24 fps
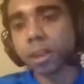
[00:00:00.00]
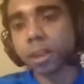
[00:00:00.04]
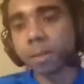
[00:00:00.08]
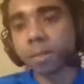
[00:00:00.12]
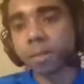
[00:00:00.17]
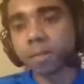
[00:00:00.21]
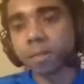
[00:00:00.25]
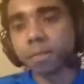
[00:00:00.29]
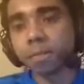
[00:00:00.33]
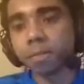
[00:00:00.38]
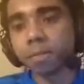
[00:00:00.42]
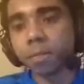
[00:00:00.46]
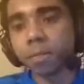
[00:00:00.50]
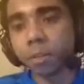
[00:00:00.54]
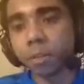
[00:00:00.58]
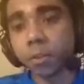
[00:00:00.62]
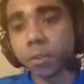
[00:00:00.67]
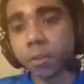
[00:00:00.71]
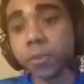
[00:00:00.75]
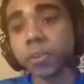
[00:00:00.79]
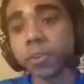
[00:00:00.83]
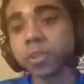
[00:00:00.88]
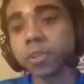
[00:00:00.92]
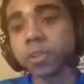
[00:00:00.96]
just
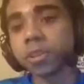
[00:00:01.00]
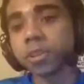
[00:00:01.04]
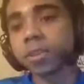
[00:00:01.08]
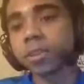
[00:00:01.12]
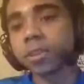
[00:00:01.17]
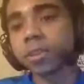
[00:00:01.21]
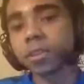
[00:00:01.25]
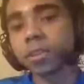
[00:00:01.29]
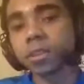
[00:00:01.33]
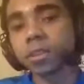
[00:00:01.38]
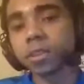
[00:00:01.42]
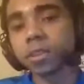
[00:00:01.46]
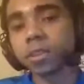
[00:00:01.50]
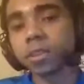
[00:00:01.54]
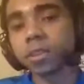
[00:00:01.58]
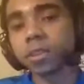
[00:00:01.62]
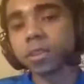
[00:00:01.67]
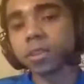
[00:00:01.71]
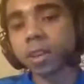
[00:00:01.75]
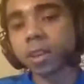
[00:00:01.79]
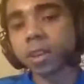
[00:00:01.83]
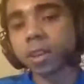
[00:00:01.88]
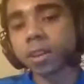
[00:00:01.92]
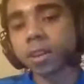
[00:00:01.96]
is huge, because you can
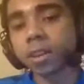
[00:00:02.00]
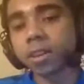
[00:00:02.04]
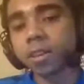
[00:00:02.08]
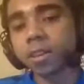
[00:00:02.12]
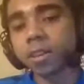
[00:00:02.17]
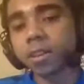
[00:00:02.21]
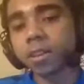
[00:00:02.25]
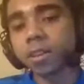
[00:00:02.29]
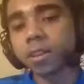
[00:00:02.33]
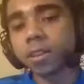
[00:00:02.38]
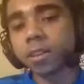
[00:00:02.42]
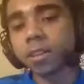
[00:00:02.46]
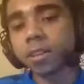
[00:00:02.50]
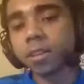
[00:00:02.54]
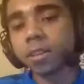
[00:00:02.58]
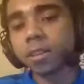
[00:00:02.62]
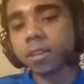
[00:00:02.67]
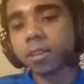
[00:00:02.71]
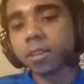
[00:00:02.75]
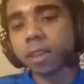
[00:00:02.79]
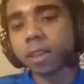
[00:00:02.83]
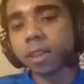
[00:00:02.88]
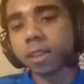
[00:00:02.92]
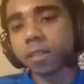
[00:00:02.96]
just you
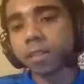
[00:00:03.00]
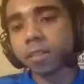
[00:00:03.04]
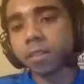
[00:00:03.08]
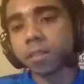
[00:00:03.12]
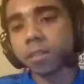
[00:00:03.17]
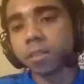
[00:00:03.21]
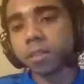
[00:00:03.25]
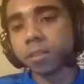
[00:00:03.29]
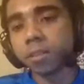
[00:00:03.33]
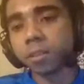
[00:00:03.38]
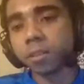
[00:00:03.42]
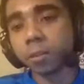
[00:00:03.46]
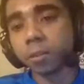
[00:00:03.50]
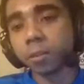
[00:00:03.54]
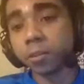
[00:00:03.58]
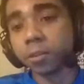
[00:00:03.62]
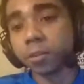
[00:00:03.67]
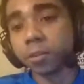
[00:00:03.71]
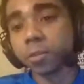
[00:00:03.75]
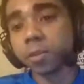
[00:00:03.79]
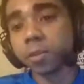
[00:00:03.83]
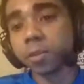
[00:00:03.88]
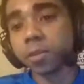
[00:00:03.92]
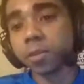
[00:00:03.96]
can just not
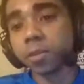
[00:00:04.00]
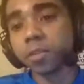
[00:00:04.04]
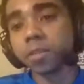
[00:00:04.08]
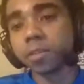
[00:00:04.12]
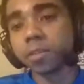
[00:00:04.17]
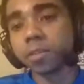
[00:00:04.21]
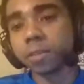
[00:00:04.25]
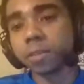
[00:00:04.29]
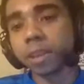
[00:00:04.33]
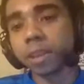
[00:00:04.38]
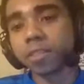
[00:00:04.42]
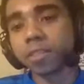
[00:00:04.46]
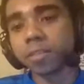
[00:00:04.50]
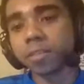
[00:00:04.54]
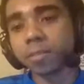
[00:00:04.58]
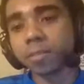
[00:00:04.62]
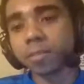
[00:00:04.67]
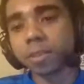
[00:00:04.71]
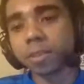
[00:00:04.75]
lose the ball. It's just massive.